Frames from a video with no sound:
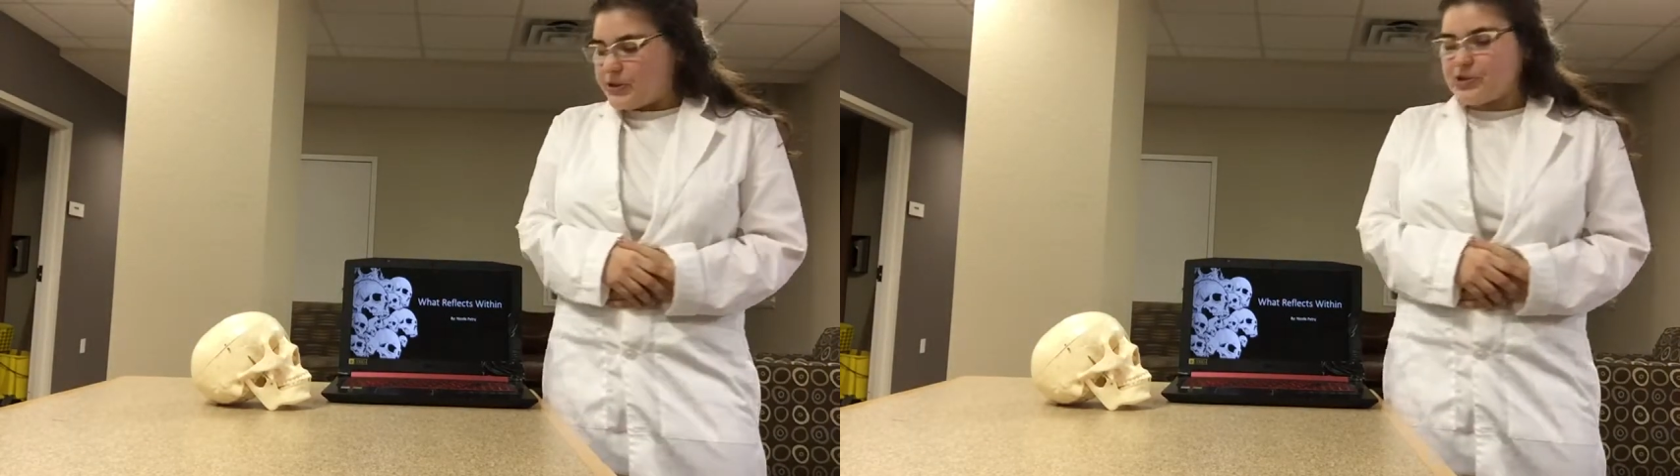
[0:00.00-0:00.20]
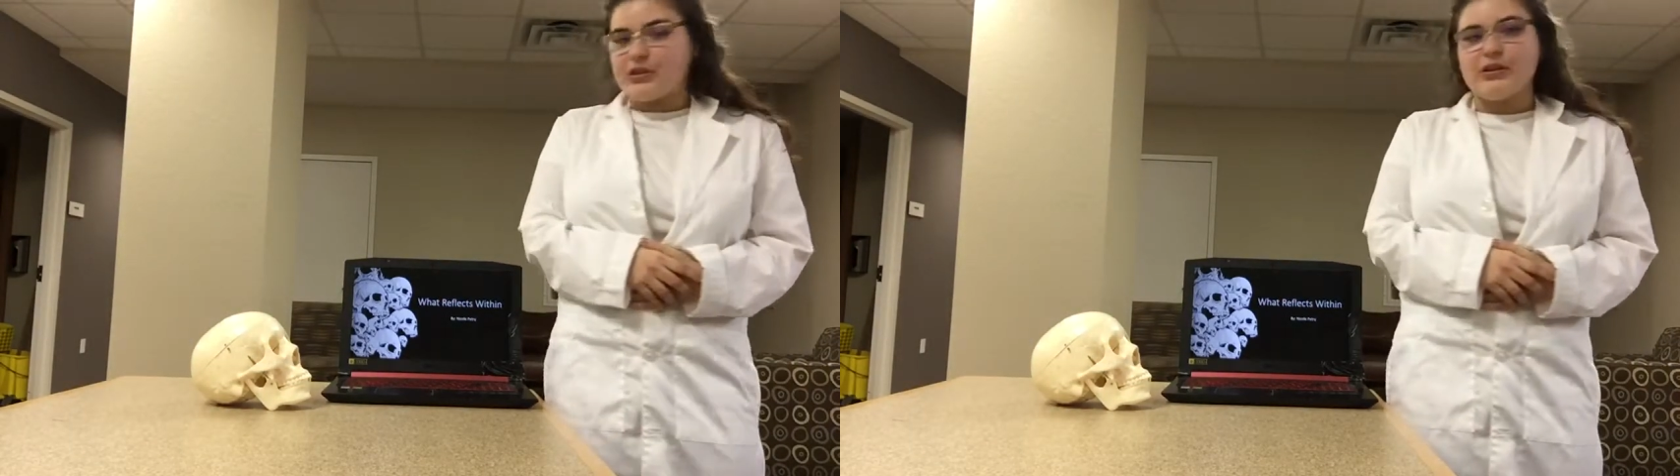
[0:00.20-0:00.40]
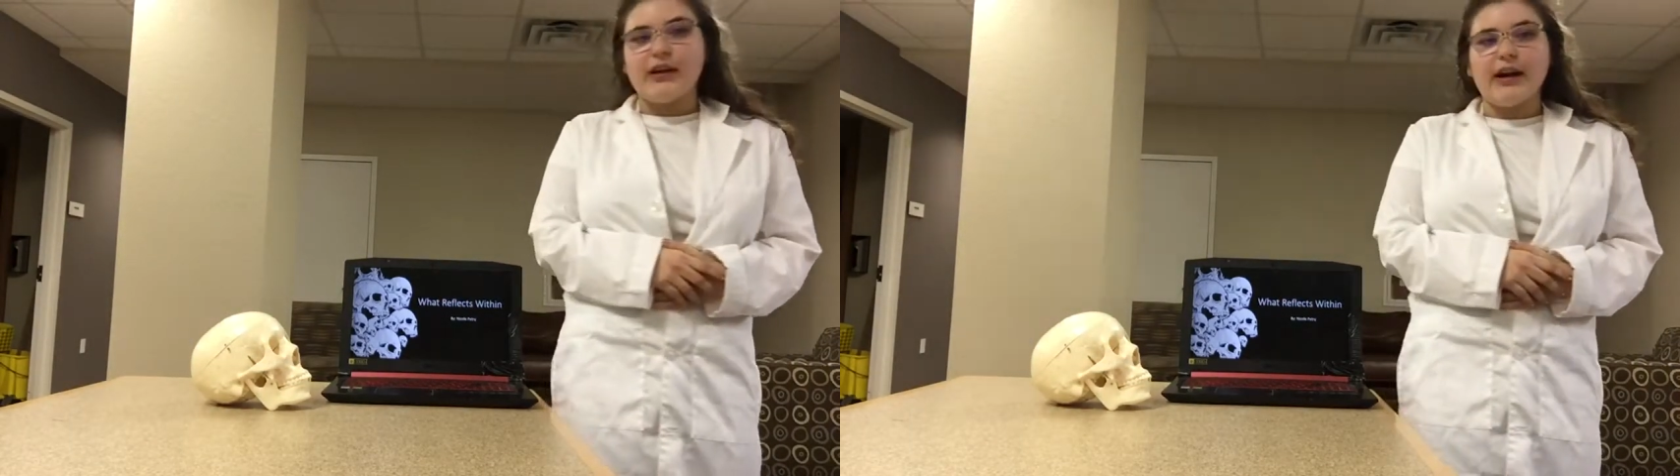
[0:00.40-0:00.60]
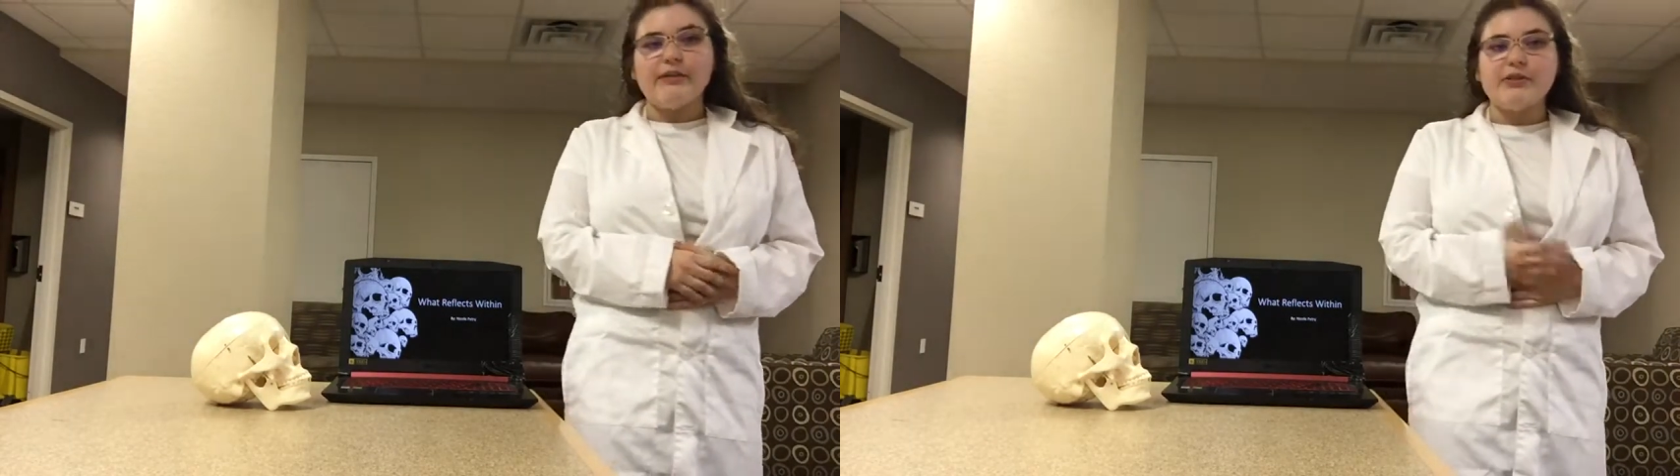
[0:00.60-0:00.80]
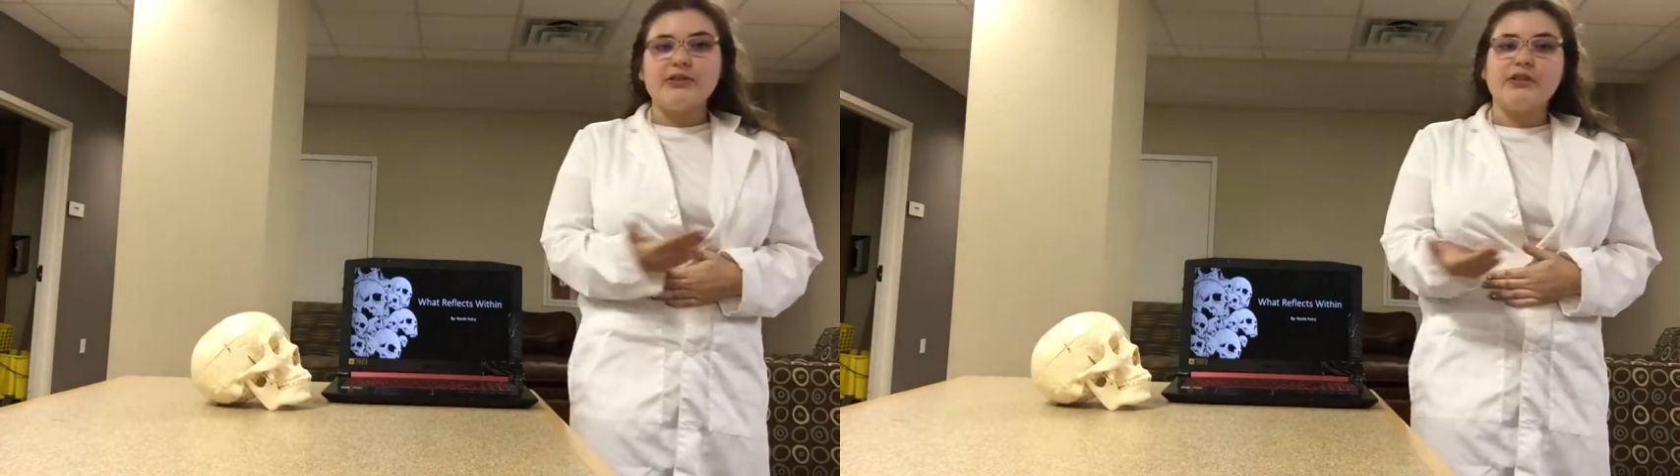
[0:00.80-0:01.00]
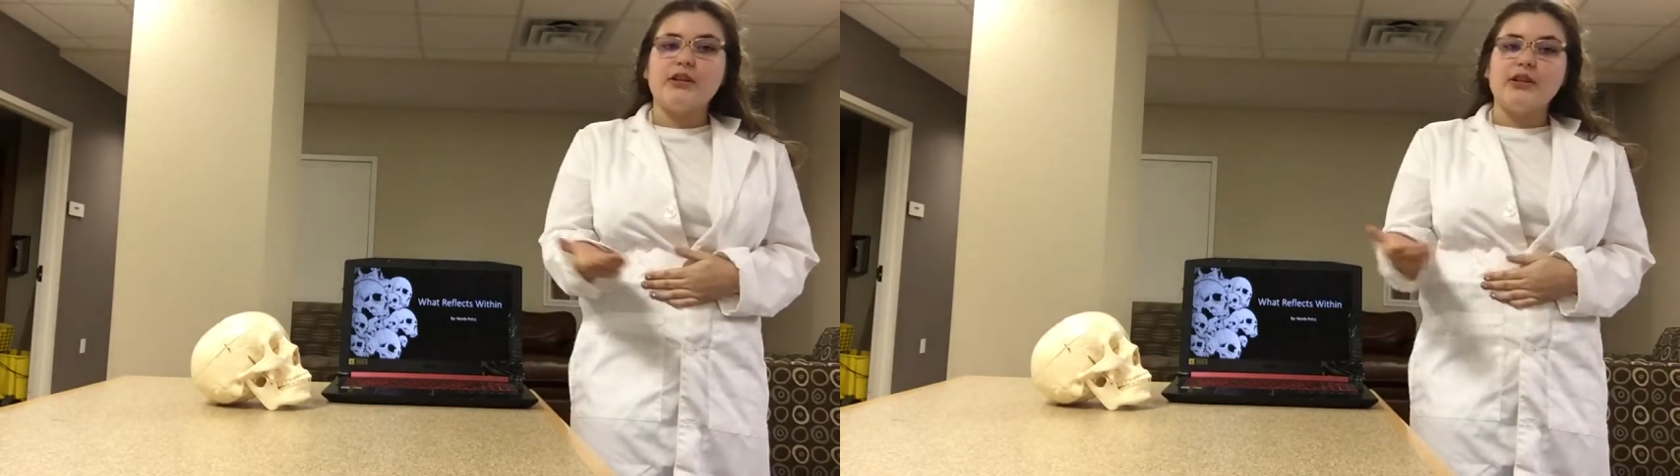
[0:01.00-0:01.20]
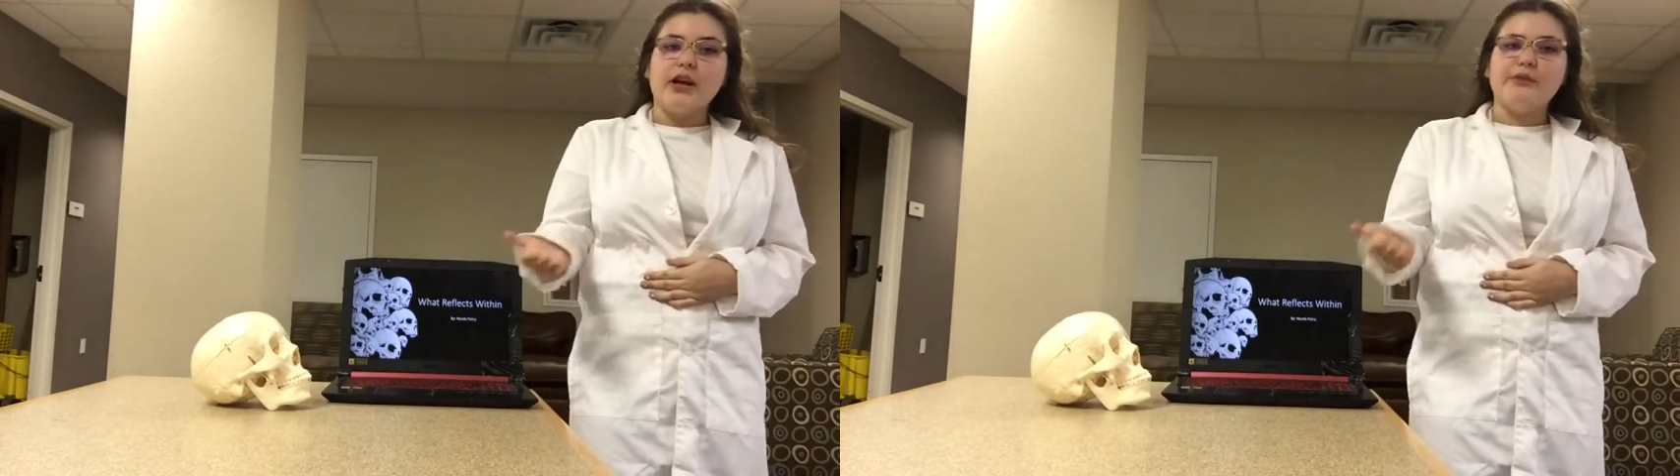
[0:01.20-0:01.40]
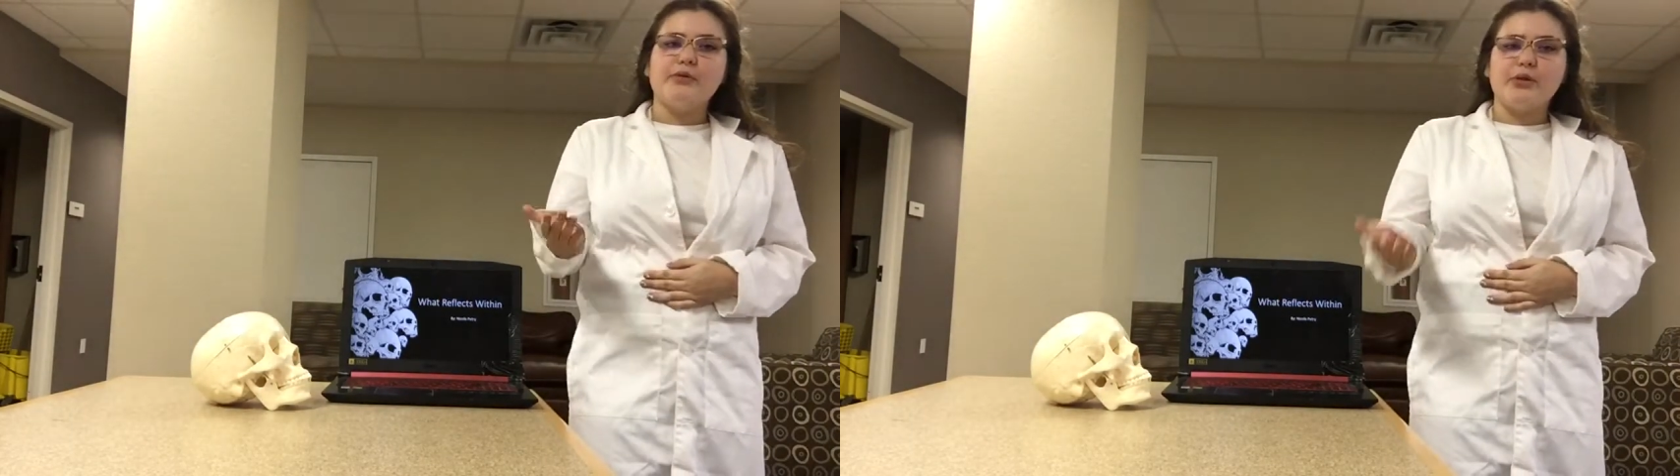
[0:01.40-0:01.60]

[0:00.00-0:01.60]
sure I visited a lot of